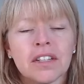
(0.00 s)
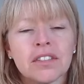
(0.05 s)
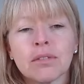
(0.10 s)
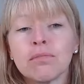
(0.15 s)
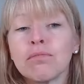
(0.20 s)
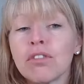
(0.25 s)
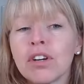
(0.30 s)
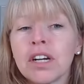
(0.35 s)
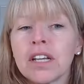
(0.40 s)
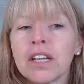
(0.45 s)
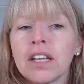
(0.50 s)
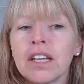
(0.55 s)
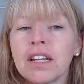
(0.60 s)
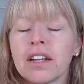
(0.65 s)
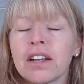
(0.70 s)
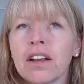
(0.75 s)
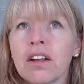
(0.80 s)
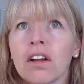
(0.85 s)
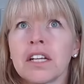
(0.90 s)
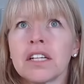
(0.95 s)
There's some
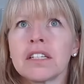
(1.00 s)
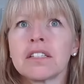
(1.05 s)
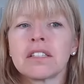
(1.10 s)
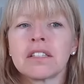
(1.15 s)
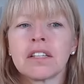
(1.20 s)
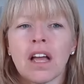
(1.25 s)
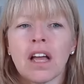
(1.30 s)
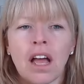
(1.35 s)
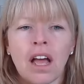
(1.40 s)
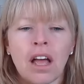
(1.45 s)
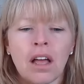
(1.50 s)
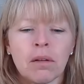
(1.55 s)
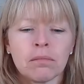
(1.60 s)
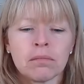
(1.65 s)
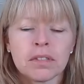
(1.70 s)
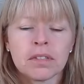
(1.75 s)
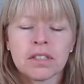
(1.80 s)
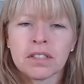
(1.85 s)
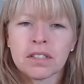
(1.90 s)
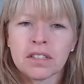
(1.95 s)
really nice
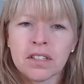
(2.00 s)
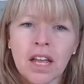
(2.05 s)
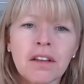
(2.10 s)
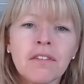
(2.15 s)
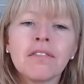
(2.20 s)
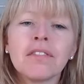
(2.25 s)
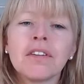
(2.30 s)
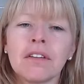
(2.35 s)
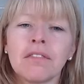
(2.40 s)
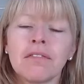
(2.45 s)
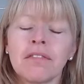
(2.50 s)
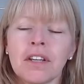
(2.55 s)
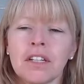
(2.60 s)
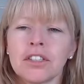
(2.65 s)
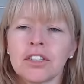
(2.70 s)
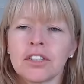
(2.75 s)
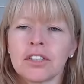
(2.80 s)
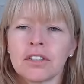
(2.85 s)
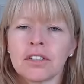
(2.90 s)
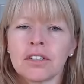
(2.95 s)
um, safety
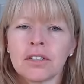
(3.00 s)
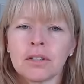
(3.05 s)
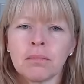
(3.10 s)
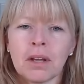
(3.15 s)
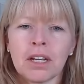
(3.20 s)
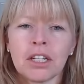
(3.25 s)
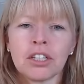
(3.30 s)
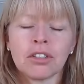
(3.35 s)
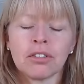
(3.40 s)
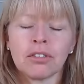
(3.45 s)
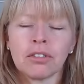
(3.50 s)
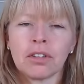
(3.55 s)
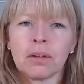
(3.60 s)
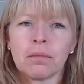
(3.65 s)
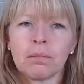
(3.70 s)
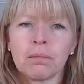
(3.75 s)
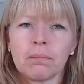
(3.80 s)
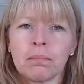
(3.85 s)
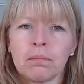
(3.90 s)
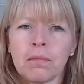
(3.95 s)
features to make sure
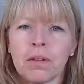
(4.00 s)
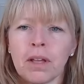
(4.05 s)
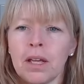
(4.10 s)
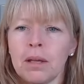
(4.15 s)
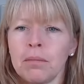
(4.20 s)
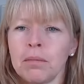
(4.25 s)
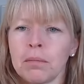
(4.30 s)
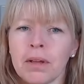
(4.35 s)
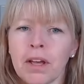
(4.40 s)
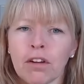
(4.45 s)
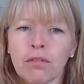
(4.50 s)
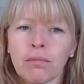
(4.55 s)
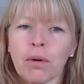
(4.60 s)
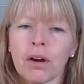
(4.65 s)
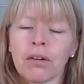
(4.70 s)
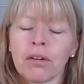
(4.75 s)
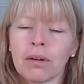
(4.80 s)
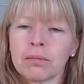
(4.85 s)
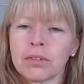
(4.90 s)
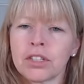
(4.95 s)
that eBPF
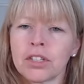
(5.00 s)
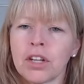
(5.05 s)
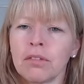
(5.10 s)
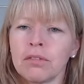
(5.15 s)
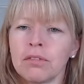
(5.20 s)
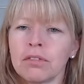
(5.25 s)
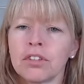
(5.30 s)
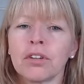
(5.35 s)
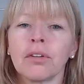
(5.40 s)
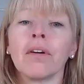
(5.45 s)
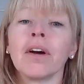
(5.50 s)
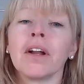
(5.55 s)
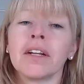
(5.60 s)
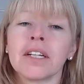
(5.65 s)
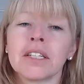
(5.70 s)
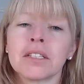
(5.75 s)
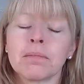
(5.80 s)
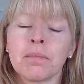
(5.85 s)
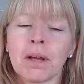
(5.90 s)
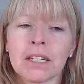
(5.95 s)
programs don't do
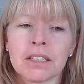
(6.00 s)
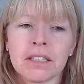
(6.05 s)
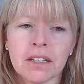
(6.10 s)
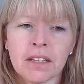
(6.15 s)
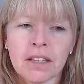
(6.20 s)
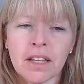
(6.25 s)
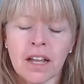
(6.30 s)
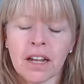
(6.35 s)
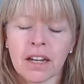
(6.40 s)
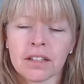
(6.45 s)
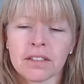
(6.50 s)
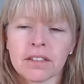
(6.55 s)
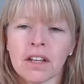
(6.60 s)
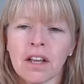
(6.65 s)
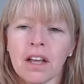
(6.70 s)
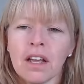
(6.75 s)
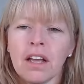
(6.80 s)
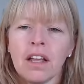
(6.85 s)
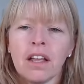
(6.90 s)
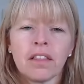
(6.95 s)
unexpected things.
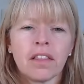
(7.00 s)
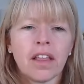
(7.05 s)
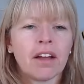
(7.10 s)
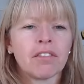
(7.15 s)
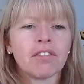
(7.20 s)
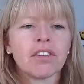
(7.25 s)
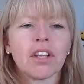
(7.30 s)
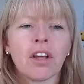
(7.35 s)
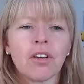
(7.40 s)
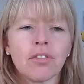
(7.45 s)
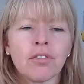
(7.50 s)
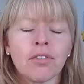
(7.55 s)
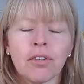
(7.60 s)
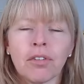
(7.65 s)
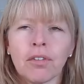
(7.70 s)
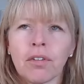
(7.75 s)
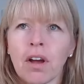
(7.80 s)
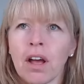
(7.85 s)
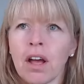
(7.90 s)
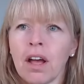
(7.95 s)
They have to go
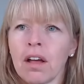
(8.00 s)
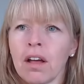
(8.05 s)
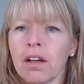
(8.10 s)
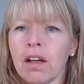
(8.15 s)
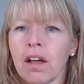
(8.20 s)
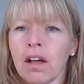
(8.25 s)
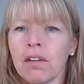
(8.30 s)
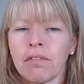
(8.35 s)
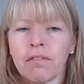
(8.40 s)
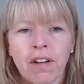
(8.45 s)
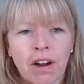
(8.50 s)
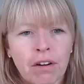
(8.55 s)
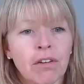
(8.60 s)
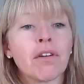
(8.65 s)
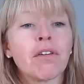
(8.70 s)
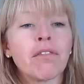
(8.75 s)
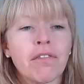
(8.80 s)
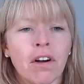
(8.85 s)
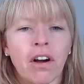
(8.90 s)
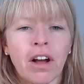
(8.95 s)
through a, a
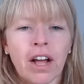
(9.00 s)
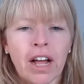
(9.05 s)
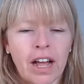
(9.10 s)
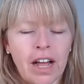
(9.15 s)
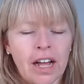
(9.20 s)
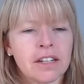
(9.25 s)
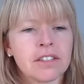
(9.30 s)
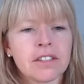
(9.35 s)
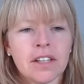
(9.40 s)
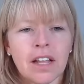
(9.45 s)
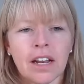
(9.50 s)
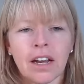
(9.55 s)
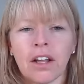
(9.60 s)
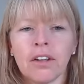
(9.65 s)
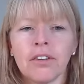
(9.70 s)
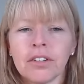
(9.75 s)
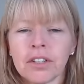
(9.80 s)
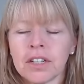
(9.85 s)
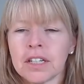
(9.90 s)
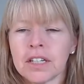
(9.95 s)
verifier as they're
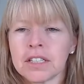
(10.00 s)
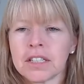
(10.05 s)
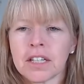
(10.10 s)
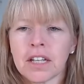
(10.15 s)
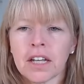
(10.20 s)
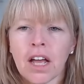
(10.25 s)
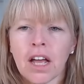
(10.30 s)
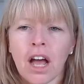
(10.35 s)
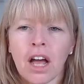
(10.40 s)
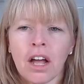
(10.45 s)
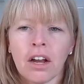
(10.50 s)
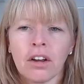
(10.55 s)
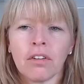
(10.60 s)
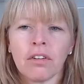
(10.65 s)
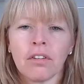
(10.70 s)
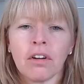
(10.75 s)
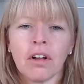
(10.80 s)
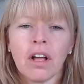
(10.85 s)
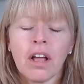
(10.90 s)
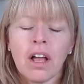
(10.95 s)
loaded into the
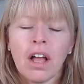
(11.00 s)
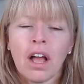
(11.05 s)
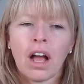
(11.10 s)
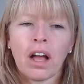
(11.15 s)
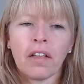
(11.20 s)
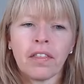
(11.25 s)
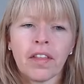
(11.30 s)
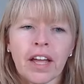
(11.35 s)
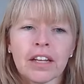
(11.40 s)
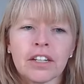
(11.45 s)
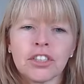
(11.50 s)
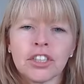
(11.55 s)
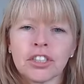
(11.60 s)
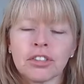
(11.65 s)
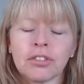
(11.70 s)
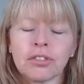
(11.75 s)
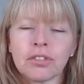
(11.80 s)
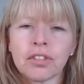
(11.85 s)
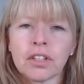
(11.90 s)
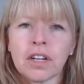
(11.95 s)
kernel. And that
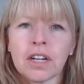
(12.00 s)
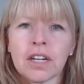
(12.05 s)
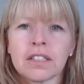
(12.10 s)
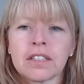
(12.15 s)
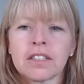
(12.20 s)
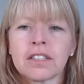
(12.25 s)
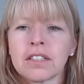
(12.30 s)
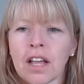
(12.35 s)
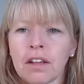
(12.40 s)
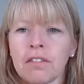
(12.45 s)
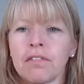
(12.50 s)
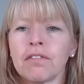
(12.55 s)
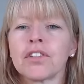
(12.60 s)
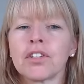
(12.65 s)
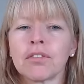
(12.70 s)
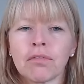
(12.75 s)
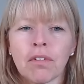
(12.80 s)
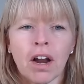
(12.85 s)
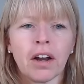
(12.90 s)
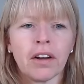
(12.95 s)
ensures that it's safe
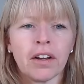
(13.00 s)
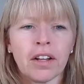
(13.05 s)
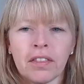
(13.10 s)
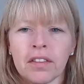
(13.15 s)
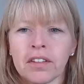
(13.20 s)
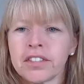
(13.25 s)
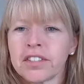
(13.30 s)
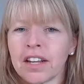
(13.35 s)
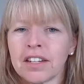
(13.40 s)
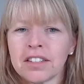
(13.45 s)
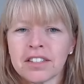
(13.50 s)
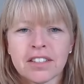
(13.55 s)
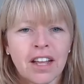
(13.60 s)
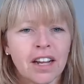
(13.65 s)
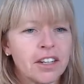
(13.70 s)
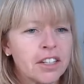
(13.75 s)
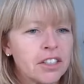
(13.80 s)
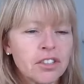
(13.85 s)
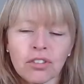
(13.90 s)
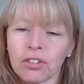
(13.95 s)
to run in the sense
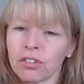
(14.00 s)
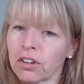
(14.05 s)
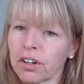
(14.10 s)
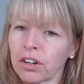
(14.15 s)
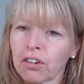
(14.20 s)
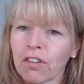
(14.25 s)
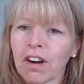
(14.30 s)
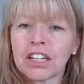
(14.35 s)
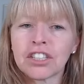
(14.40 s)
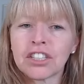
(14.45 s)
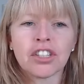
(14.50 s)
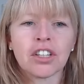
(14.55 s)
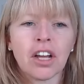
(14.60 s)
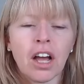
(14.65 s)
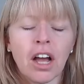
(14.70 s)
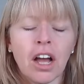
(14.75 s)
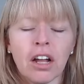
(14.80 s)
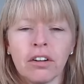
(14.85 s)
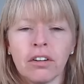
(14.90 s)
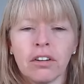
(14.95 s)
that it's not going to crash the
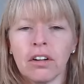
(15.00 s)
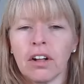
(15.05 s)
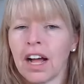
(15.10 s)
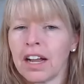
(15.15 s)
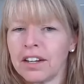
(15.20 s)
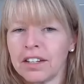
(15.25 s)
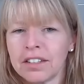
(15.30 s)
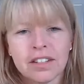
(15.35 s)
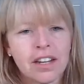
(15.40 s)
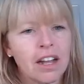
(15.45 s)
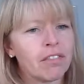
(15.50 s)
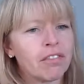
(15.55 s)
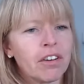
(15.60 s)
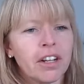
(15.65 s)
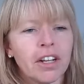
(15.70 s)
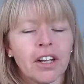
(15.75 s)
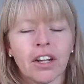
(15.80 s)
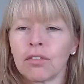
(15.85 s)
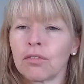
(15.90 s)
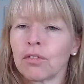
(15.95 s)
kernel and it's
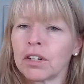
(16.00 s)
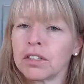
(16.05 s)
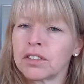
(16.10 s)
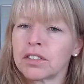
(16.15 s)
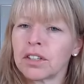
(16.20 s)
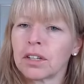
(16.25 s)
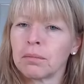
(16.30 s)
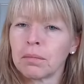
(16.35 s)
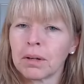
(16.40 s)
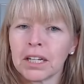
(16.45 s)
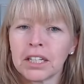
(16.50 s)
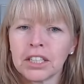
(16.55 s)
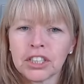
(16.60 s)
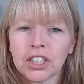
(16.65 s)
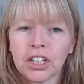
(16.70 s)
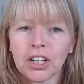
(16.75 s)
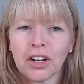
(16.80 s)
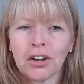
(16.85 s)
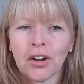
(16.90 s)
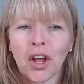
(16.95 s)
definitely going to run to
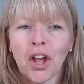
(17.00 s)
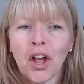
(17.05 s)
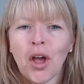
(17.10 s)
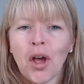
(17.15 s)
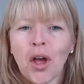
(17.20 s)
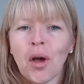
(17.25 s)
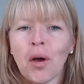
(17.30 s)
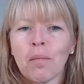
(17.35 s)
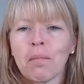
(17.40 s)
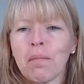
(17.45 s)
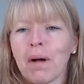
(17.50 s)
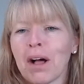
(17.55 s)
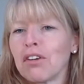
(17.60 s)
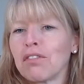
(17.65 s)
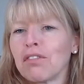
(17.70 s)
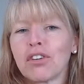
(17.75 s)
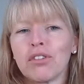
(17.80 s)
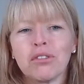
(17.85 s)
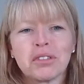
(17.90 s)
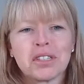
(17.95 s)
completion.
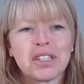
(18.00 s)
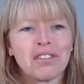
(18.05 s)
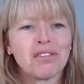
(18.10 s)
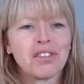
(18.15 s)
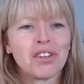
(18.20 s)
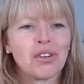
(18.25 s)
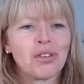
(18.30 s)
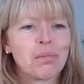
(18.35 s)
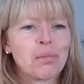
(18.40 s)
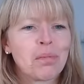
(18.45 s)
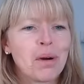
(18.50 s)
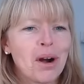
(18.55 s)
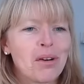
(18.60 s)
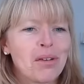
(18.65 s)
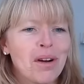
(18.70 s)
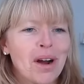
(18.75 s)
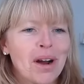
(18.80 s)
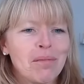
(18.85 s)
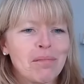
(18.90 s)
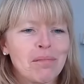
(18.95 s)
But of course, if your
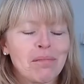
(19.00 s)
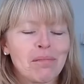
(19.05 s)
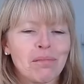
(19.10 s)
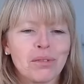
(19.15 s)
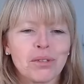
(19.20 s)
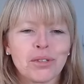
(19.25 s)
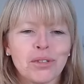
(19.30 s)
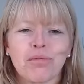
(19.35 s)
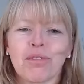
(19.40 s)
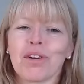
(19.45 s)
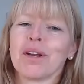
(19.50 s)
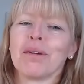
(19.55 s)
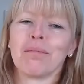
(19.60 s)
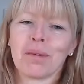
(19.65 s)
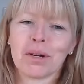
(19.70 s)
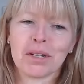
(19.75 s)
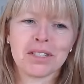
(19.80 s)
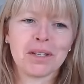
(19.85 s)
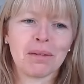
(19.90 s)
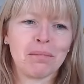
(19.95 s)
program was
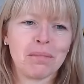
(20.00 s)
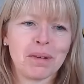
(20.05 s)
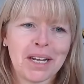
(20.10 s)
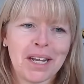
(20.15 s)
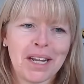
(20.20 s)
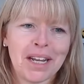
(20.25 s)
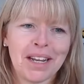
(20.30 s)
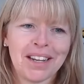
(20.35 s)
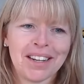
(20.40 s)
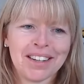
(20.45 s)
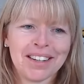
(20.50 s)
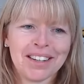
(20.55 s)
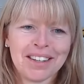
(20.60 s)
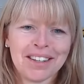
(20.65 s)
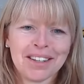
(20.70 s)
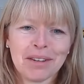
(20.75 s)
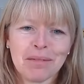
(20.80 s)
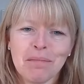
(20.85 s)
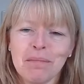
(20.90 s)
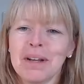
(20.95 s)
written by somebody
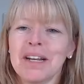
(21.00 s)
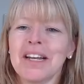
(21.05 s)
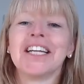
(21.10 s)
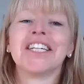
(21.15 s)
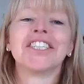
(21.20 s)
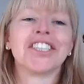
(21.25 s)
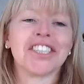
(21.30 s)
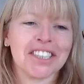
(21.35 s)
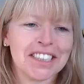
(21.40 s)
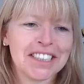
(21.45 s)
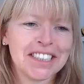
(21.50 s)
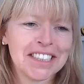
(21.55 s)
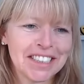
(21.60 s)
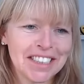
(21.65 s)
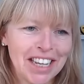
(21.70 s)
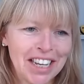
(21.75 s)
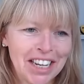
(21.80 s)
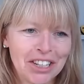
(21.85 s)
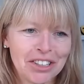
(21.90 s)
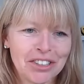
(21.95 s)

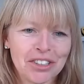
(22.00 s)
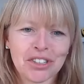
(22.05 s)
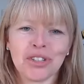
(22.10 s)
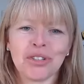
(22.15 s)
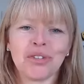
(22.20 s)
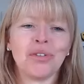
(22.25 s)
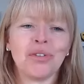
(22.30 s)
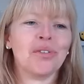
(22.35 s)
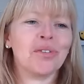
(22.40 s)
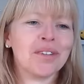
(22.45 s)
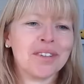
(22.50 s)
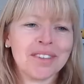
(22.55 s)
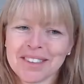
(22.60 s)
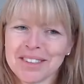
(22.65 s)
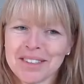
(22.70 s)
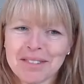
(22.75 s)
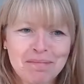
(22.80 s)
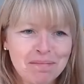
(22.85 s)
malicious, they can do